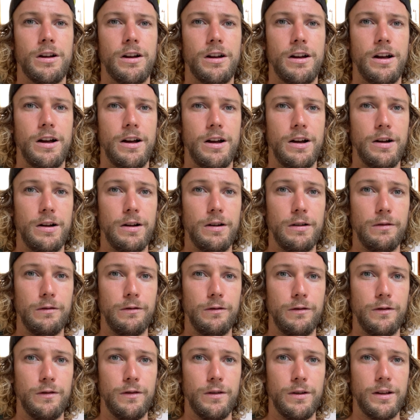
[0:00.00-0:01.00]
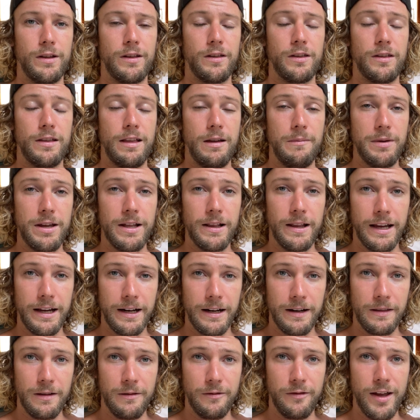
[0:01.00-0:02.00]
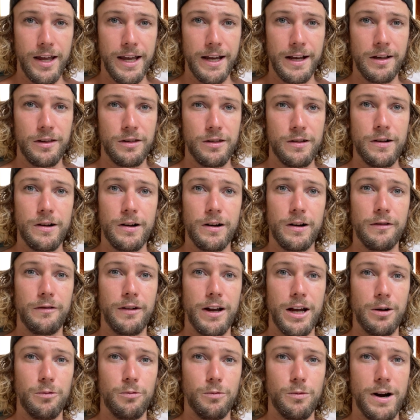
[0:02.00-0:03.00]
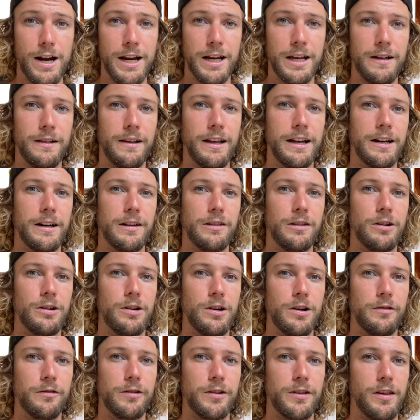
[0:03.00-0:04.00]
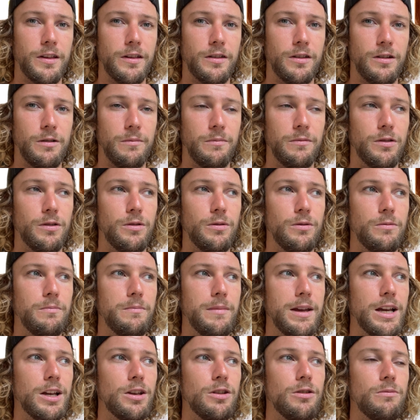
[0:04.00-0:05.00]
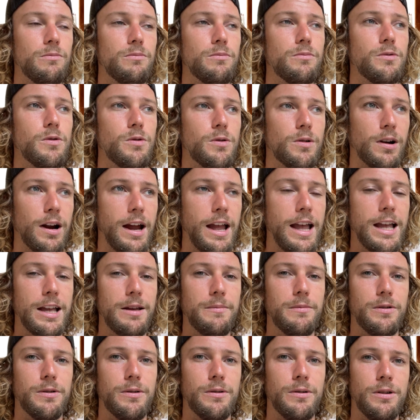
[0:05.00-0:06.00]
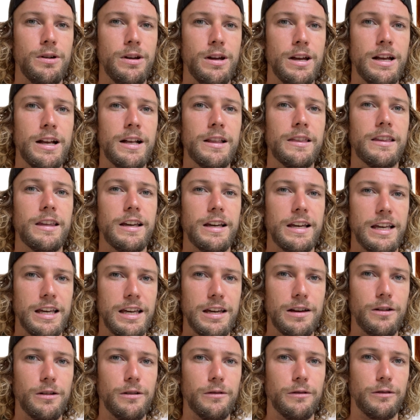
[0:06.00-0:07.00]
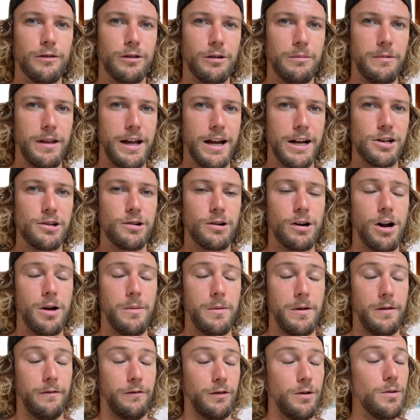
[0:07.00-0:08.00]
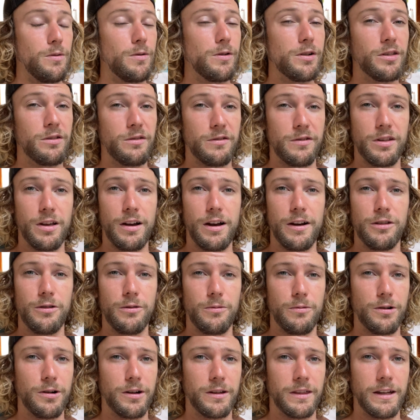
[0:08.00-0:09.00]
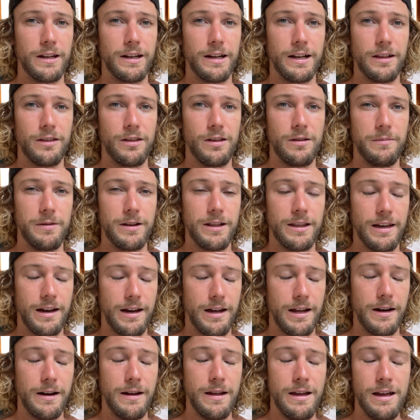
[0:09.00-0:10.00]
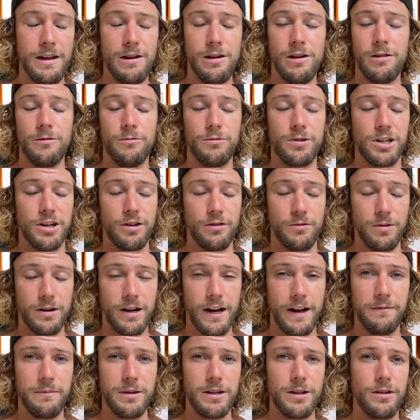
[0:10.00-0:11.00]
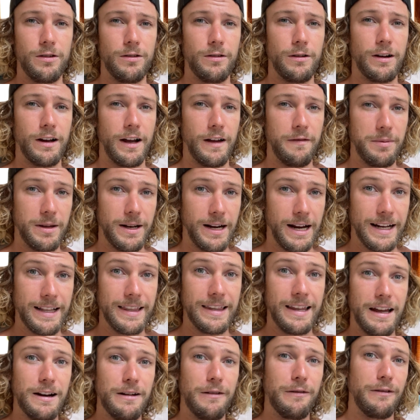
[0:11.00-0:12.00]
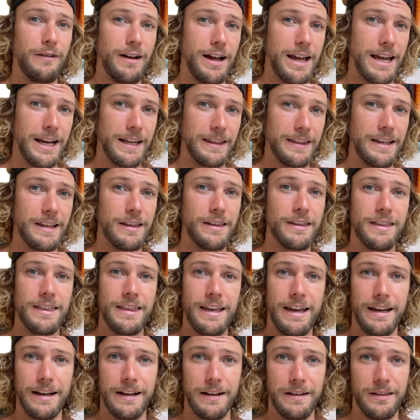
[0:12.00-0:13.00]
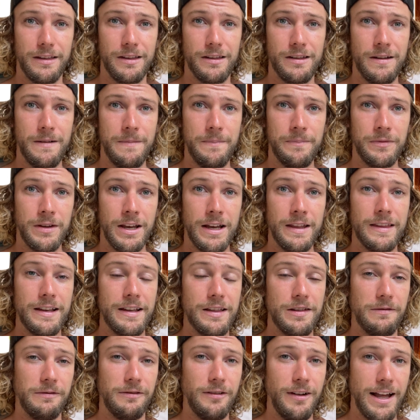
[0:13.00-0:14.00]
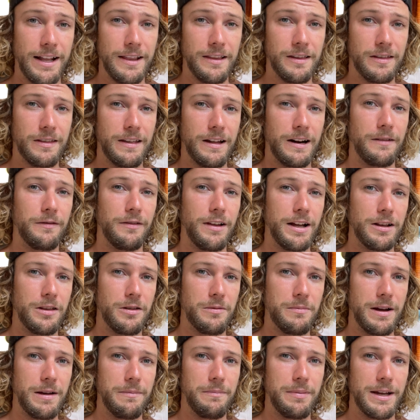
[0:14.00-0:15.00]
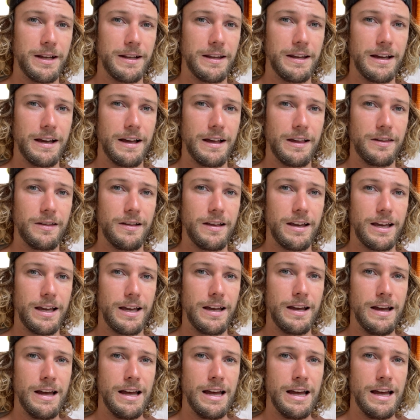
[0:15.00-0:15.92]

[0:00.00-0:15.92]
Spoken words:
of stimulating the vagus nerve and regulating the nervous system to make you more able to heal from that trauma. Of course, there's other work that needs to be done, which is what I've been doing. I've been identifying these things, these events that have led to my PTSD,